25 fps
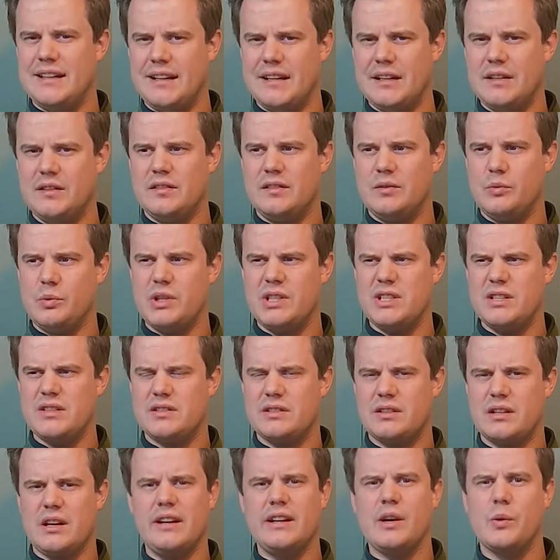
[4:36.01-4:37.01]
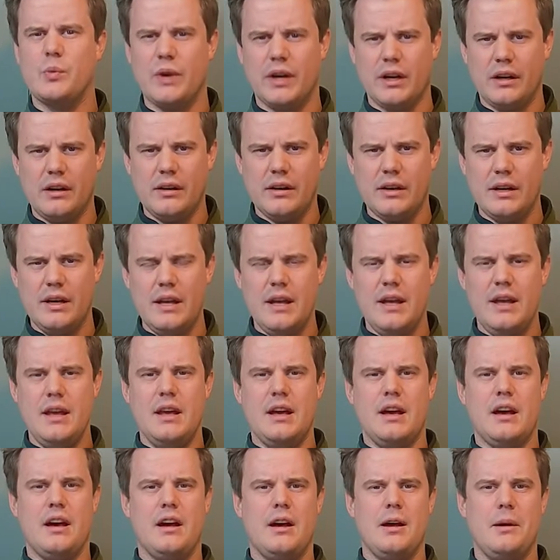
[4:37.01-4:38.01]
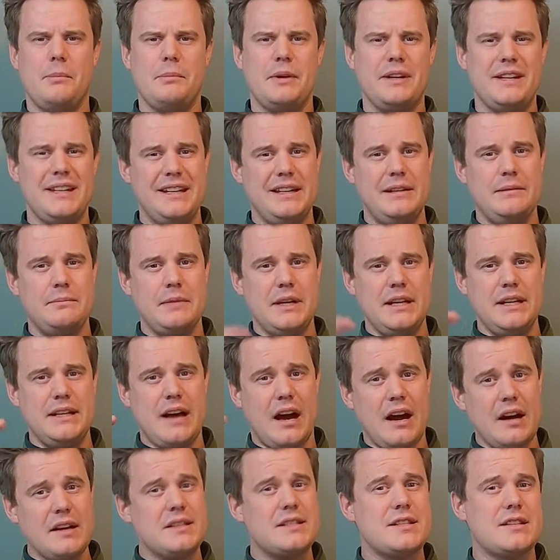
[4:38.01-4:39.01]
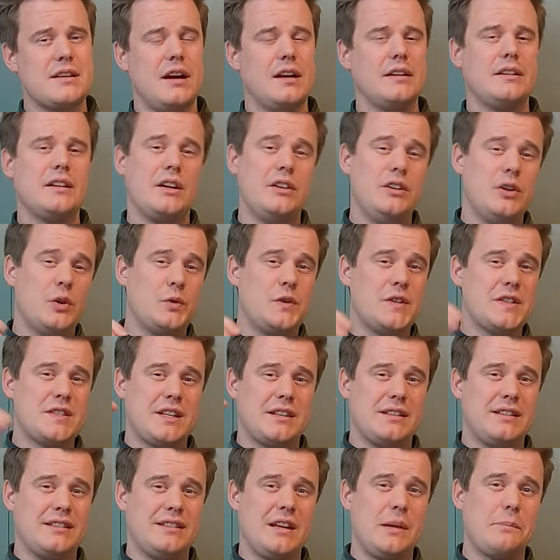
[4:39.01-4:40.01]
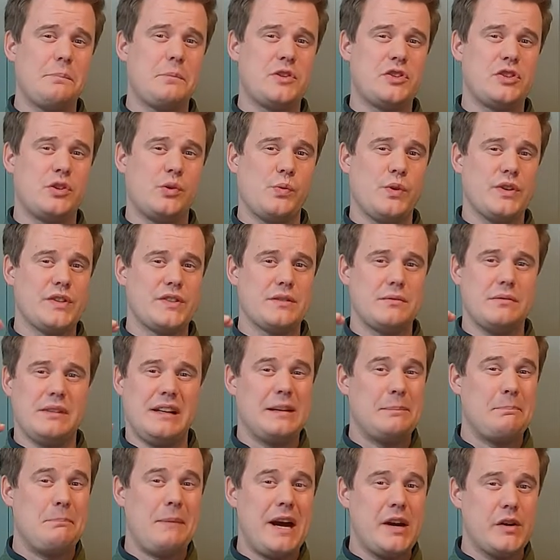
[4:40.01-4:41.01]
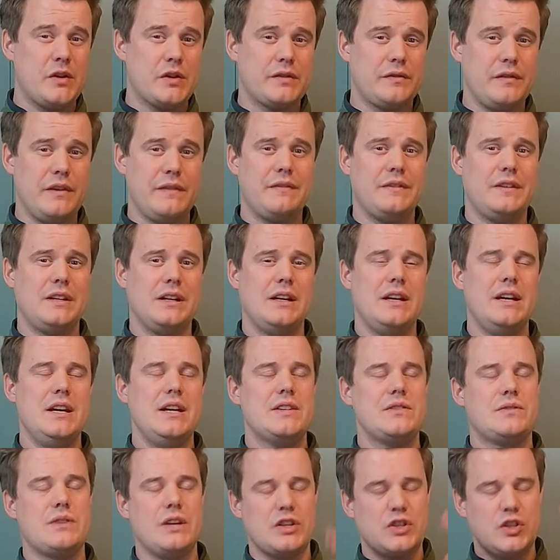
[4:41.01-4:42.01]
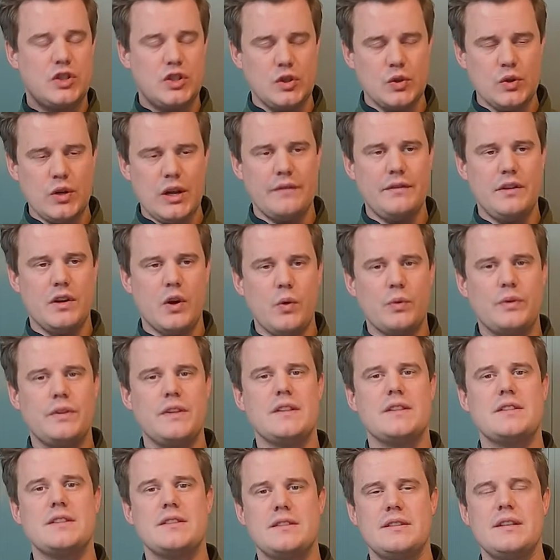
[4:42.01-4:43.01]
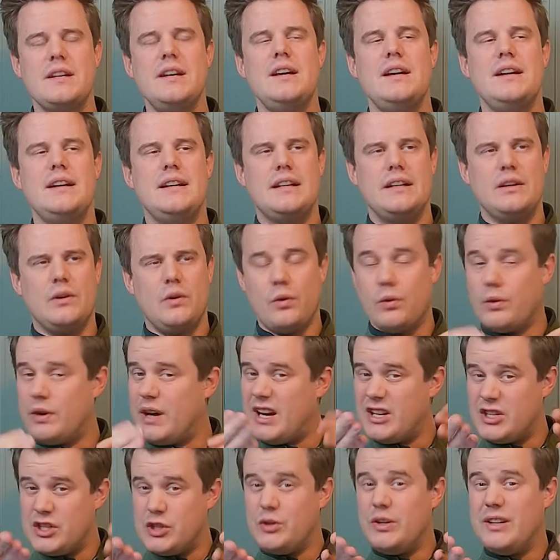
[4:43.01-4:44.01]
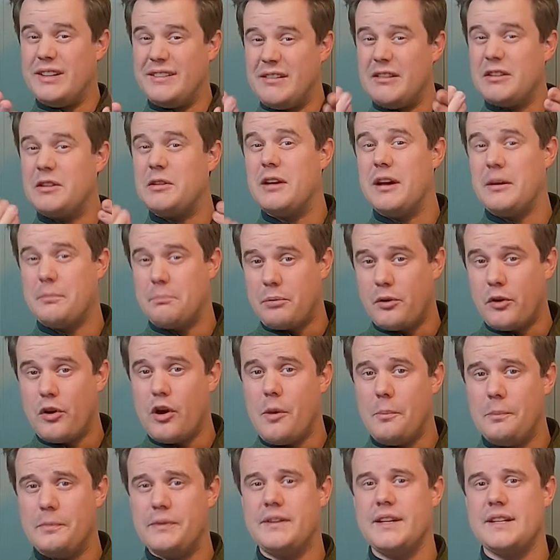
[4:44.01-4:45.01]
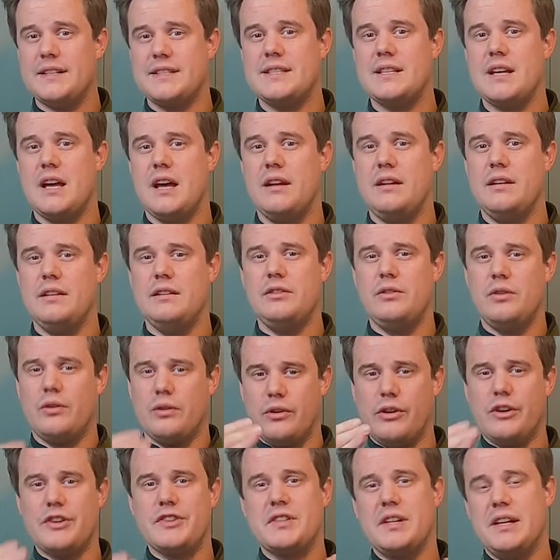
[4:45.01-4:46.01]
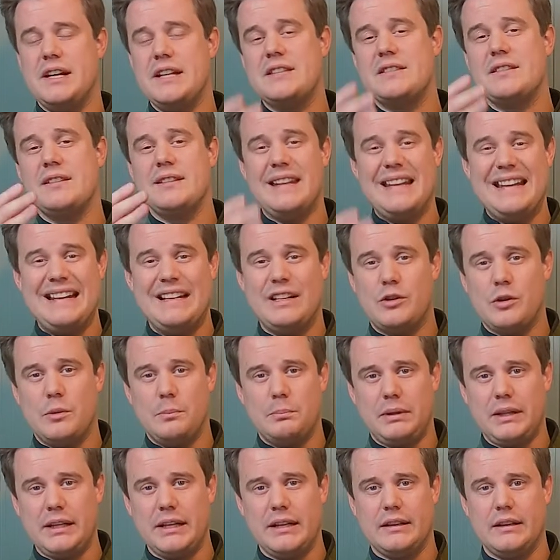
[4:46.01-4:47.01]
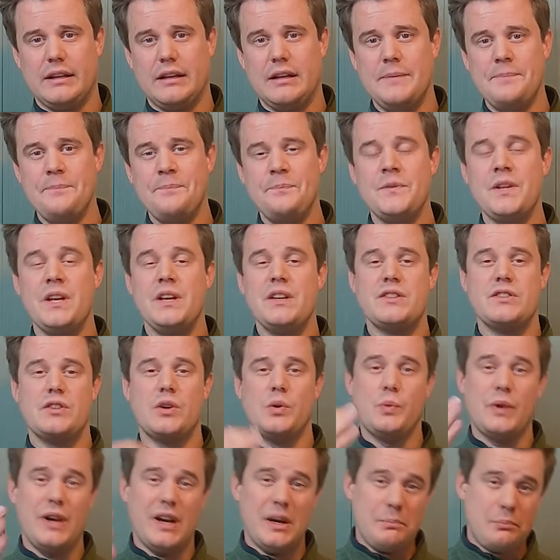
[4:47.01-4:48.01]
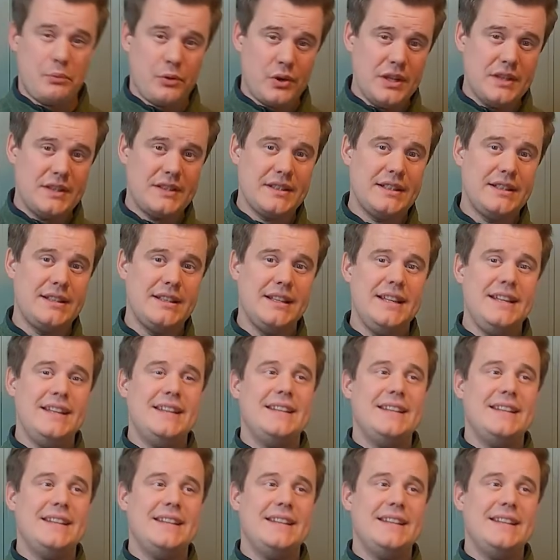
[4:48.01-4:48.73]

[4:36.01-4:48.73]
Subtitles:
it, which is kind of weird. But in hindsight, I noticed that the temperature was like -50. So I should have noticed, or I should have got a prompt that said your nozzle isn't in completely. So when I printed,